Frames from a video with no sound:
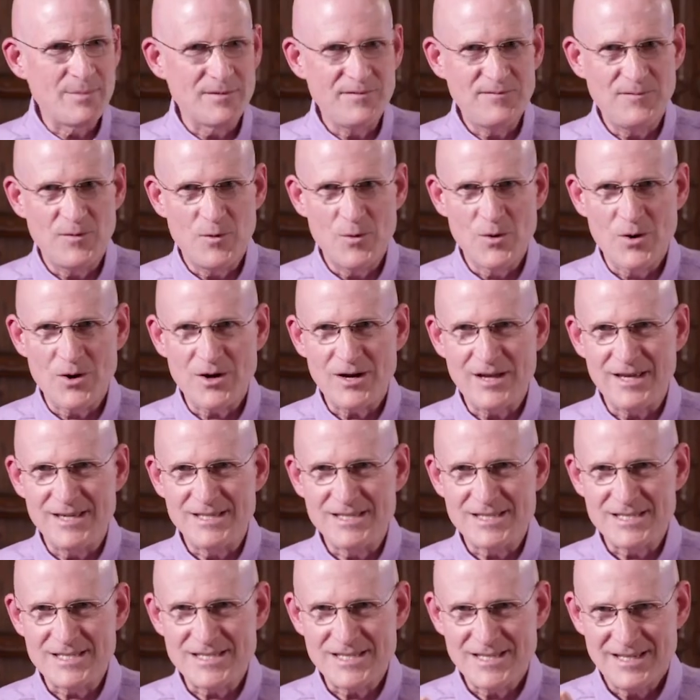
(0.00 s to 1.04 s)
before
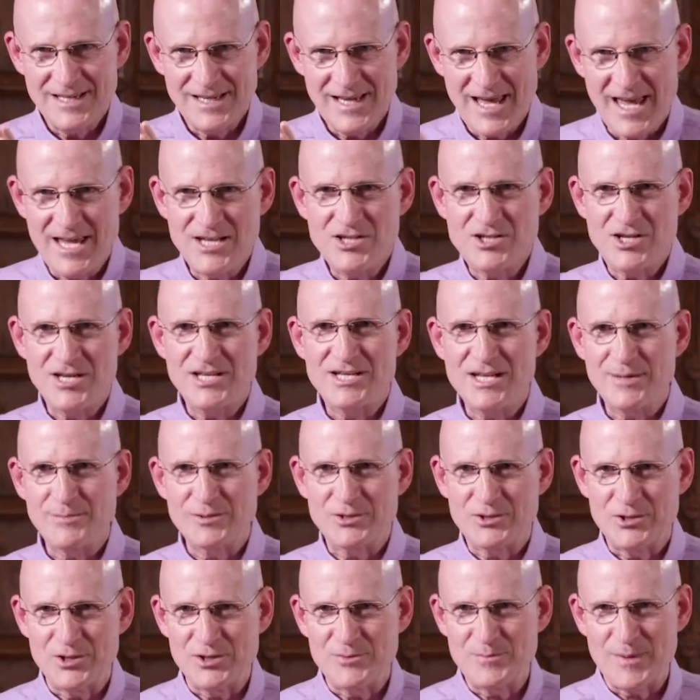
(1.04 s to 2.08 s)
is HE
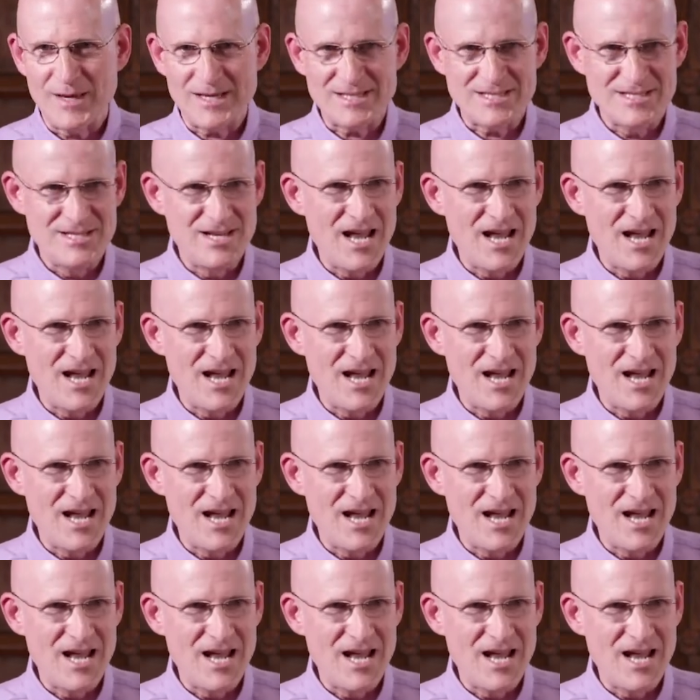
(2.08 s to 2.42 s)
double toothpicks,